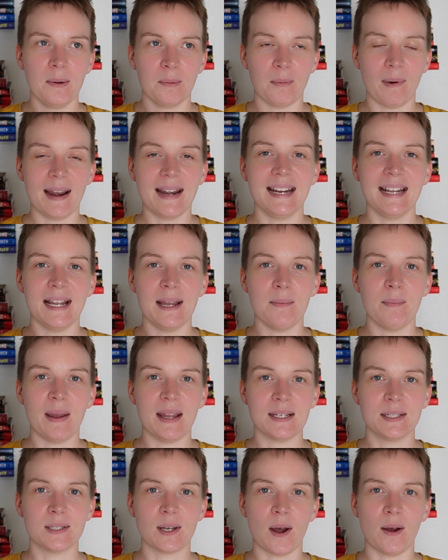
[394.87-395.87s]
rating it
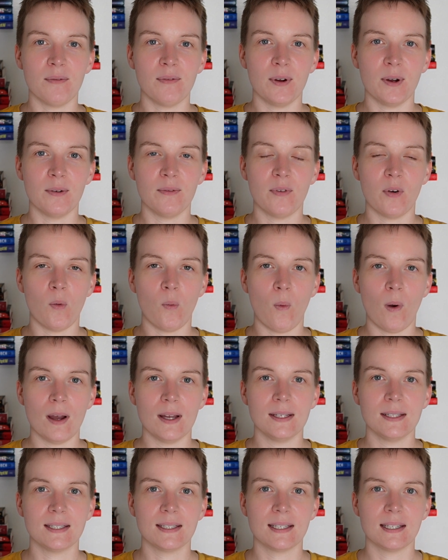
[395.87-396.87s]
based off of
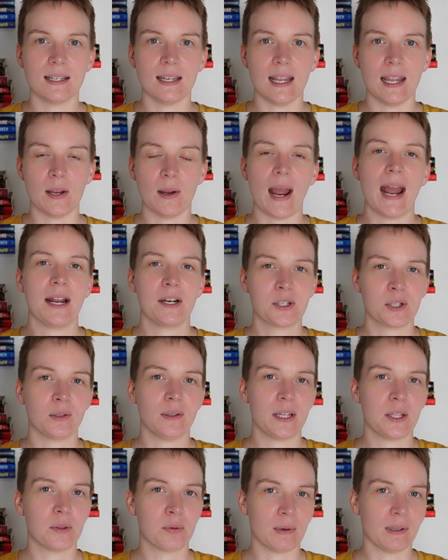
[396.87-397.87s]
was it
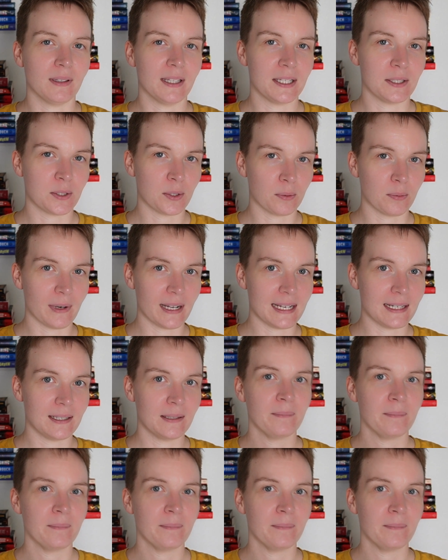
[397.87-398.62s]
actually thrilling to read?